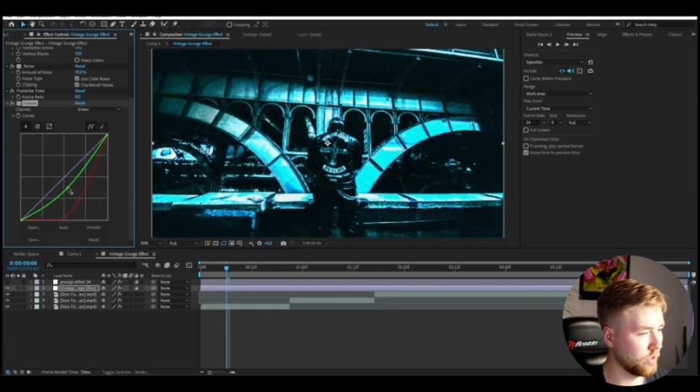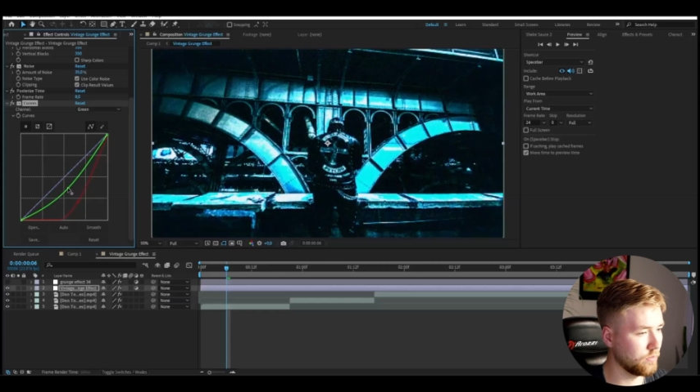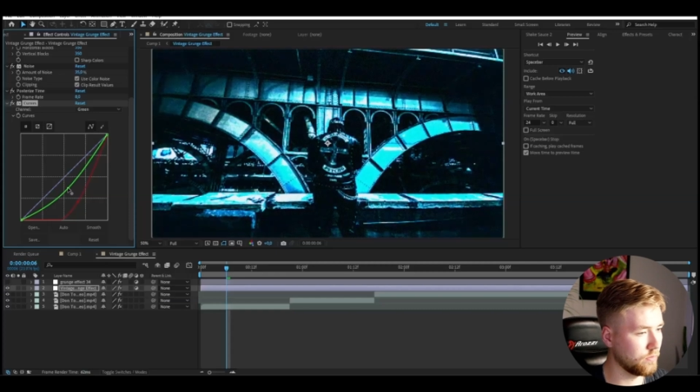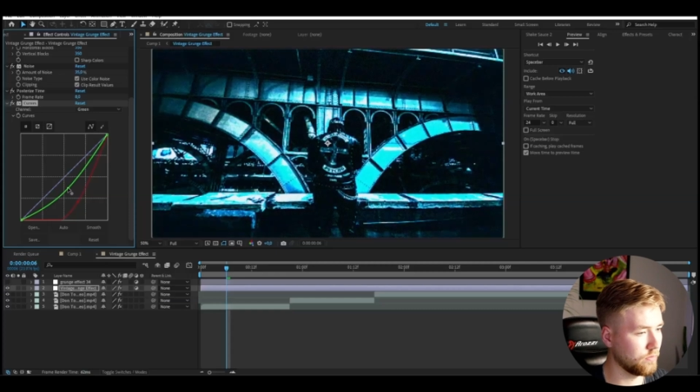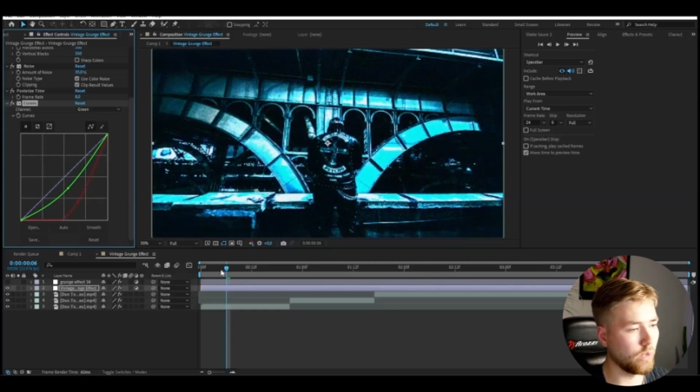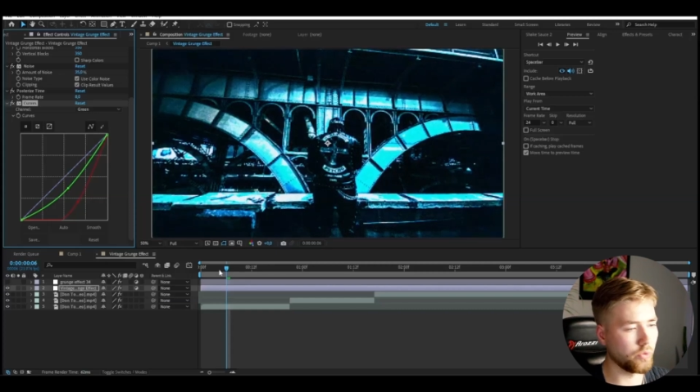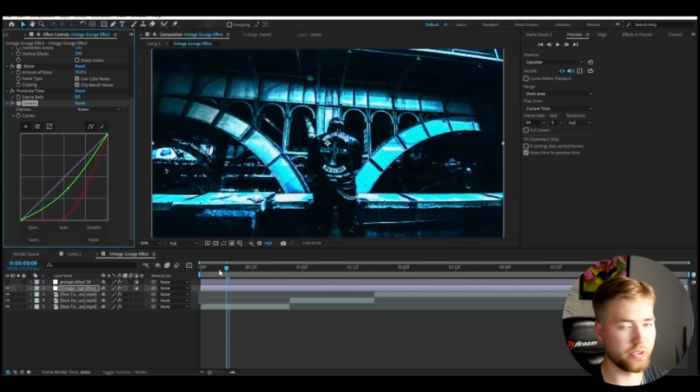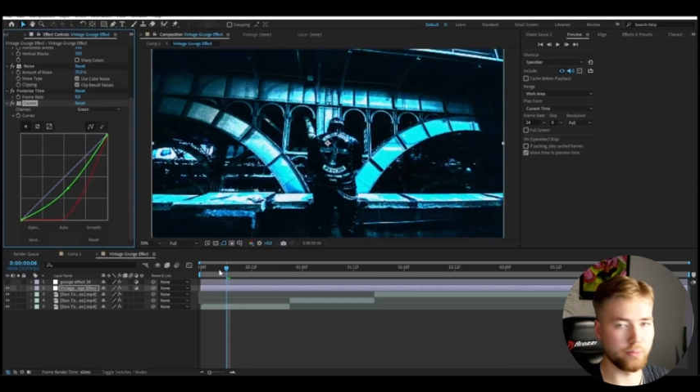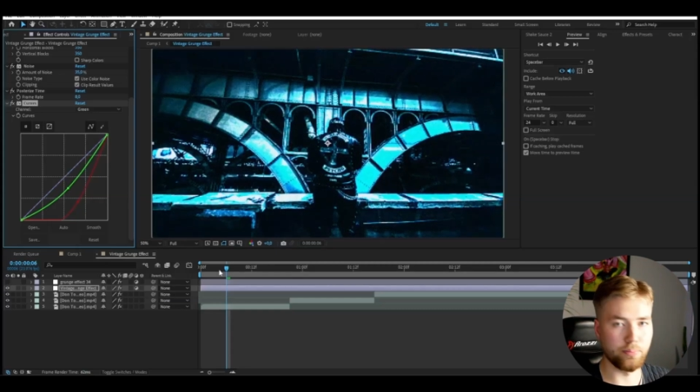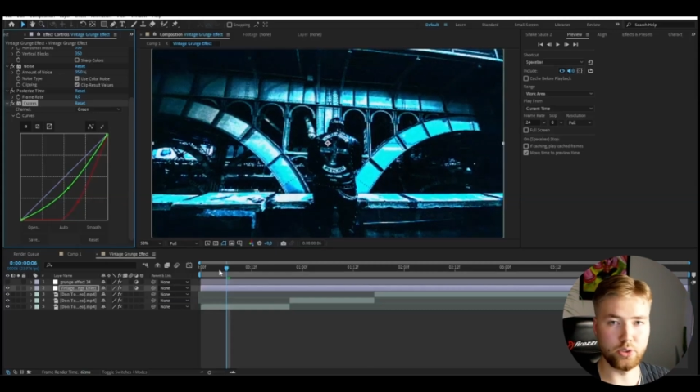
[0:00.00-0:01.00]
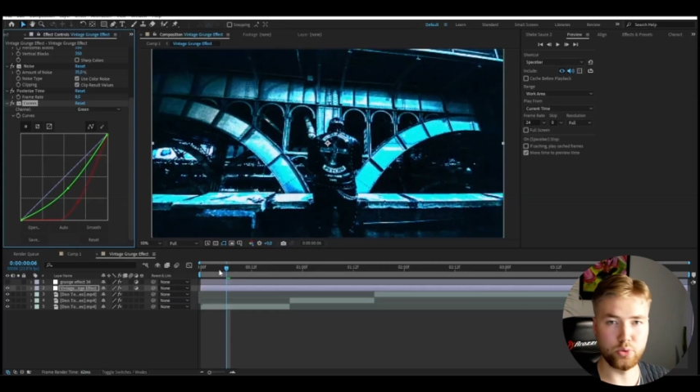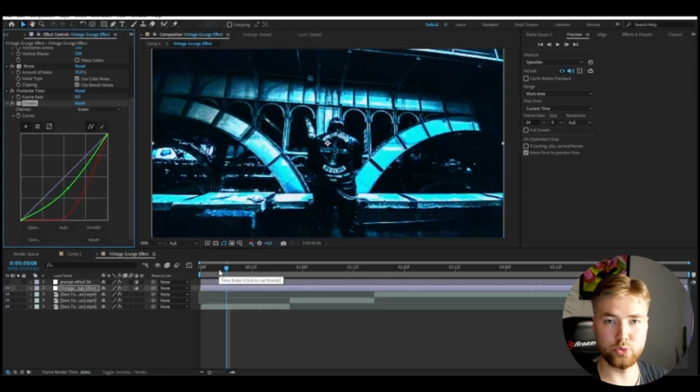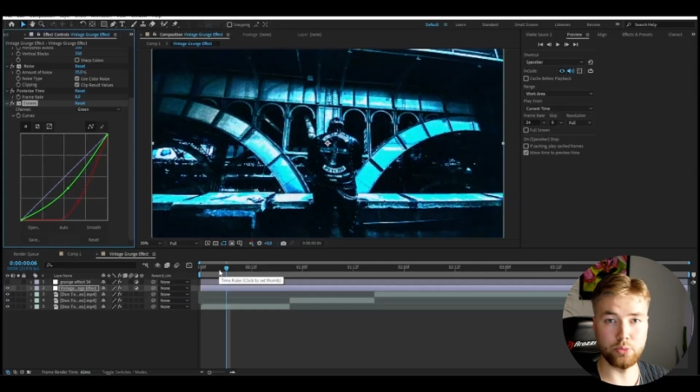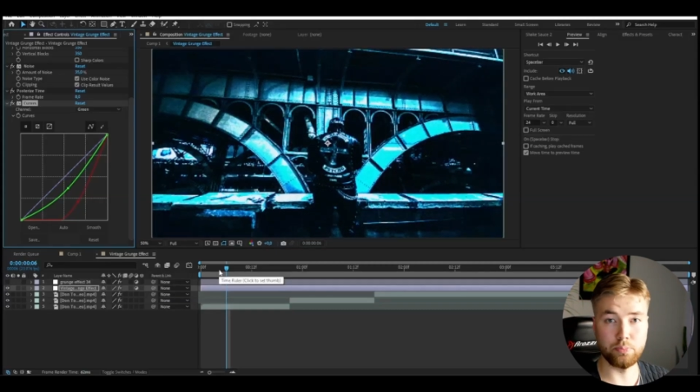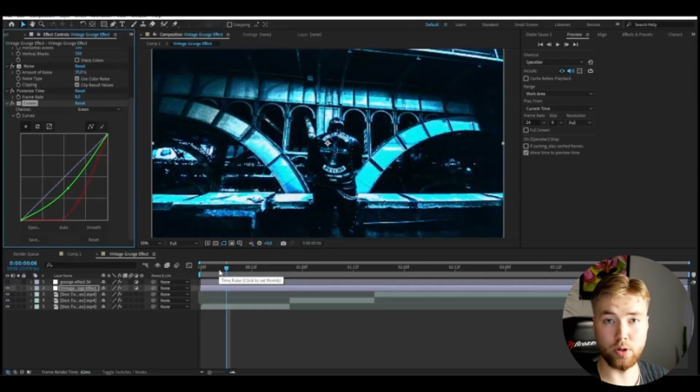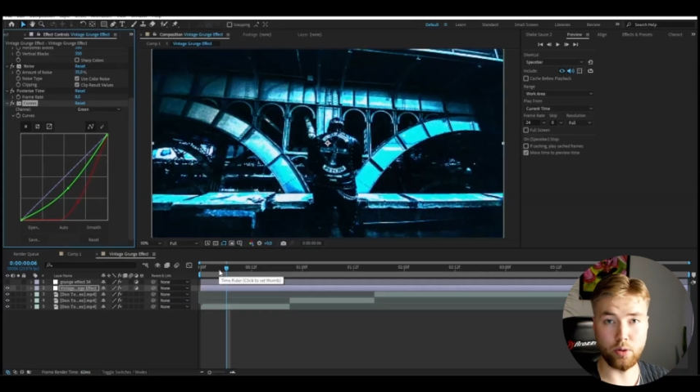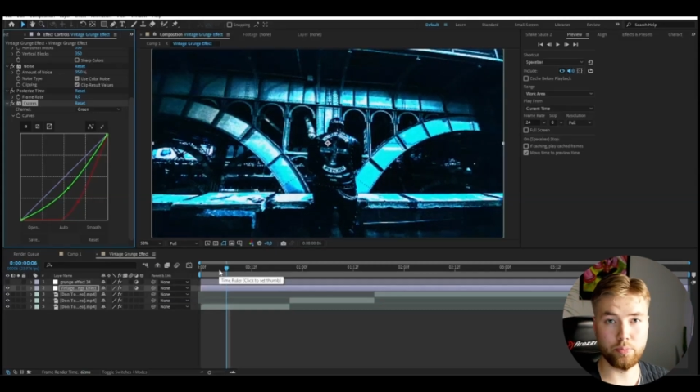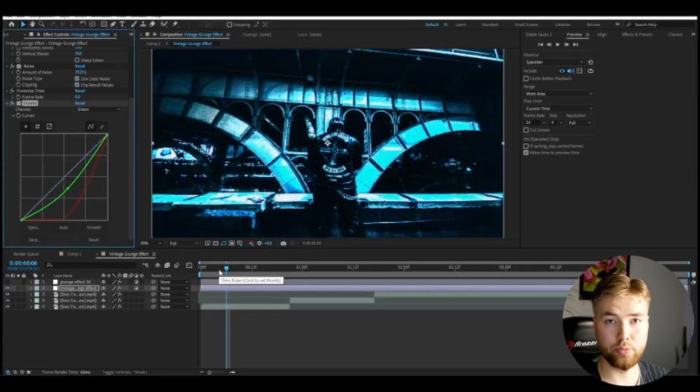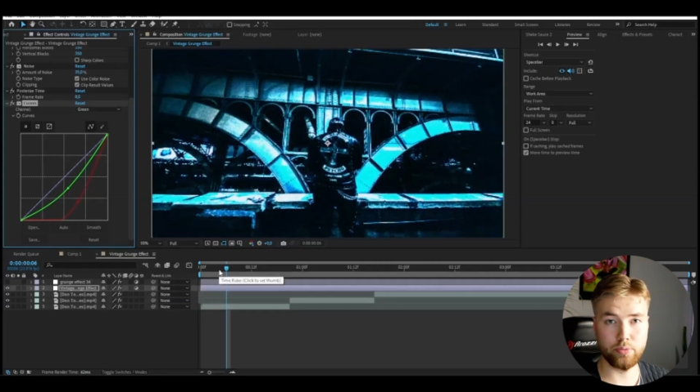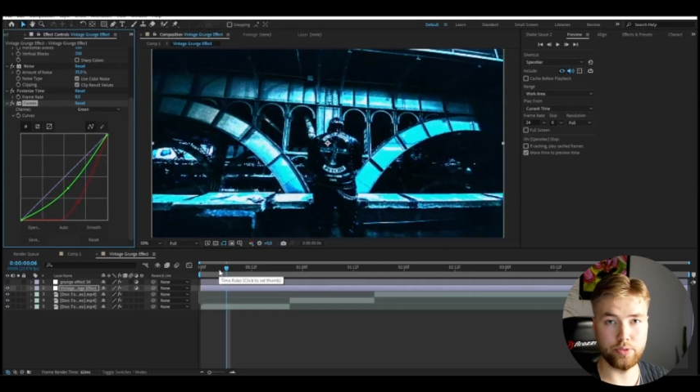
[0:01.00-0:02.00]
well. I want the blue to pop
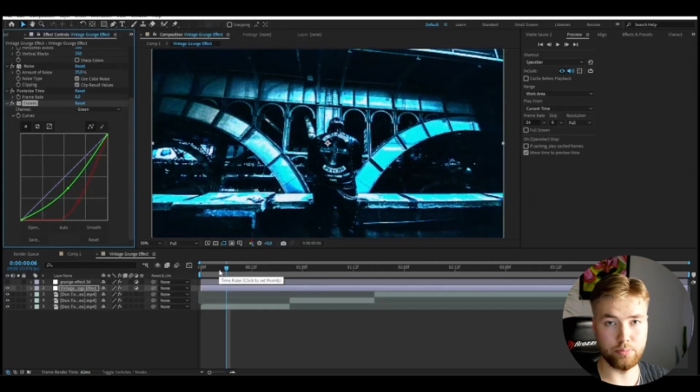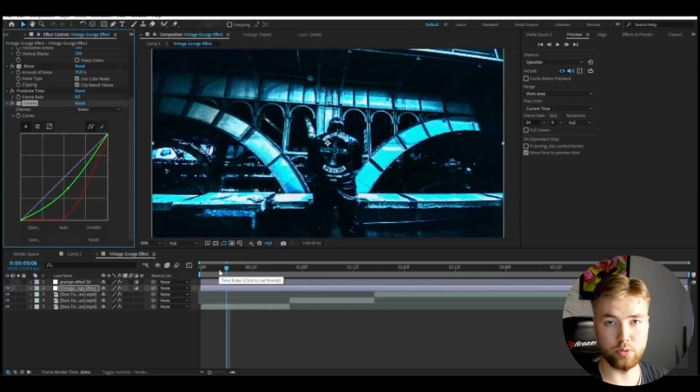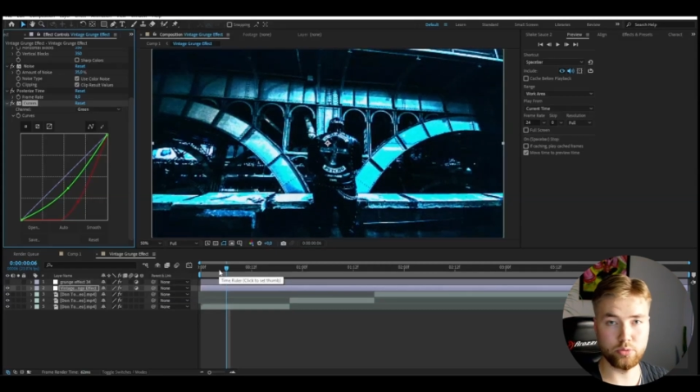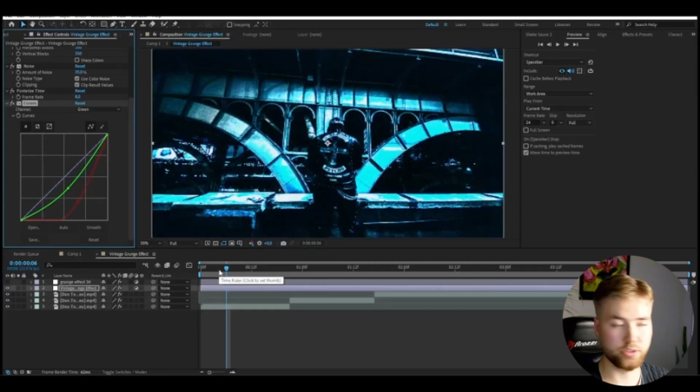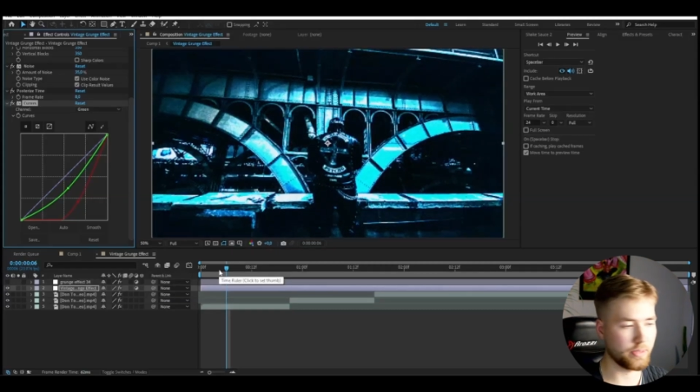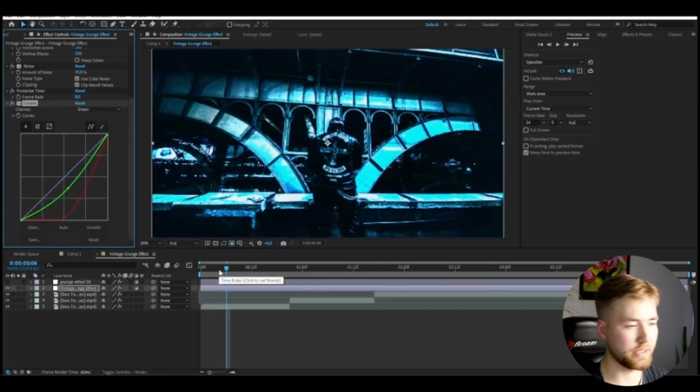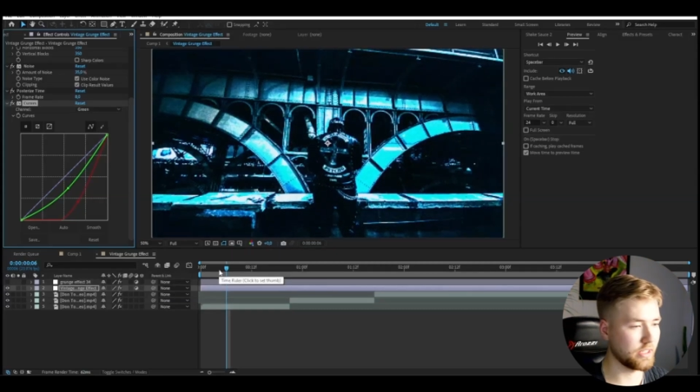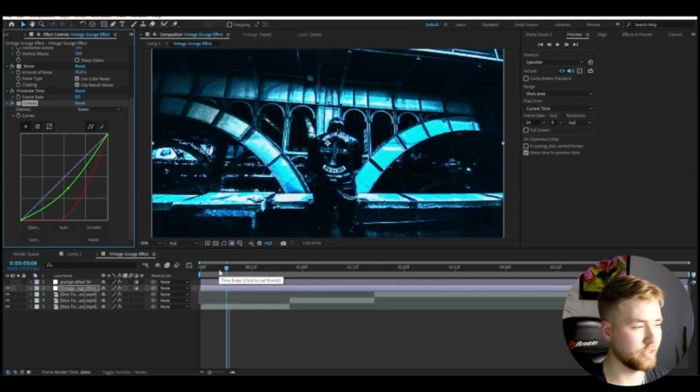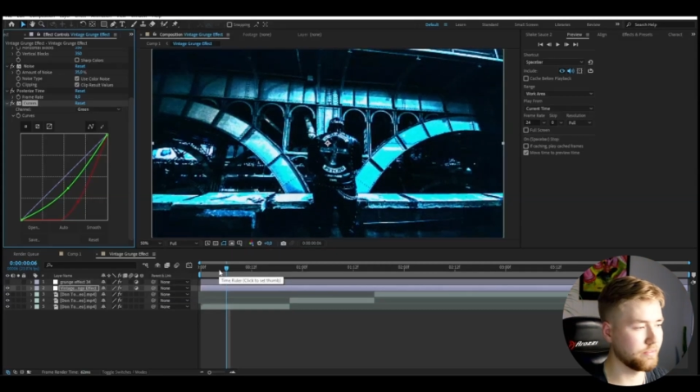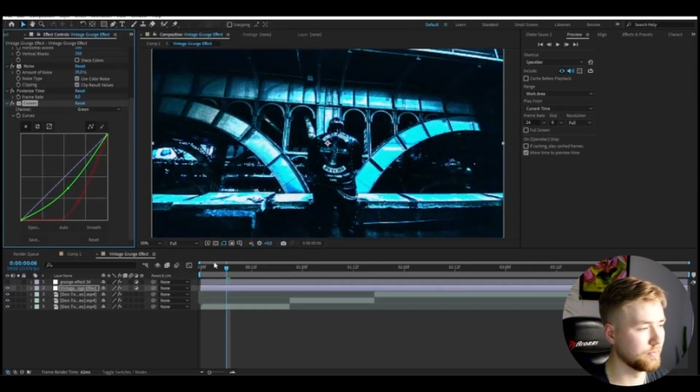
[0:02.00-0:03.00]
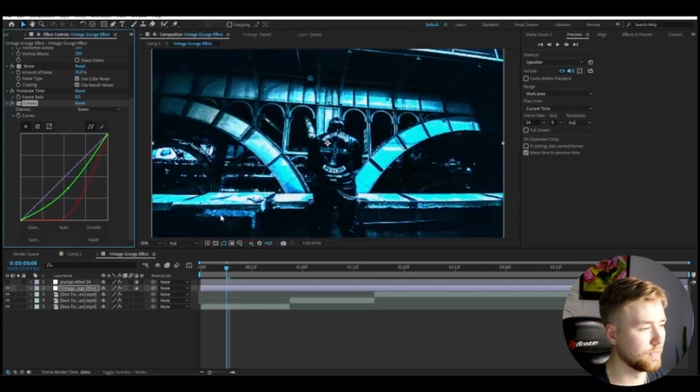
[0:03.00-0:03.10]
the most basically,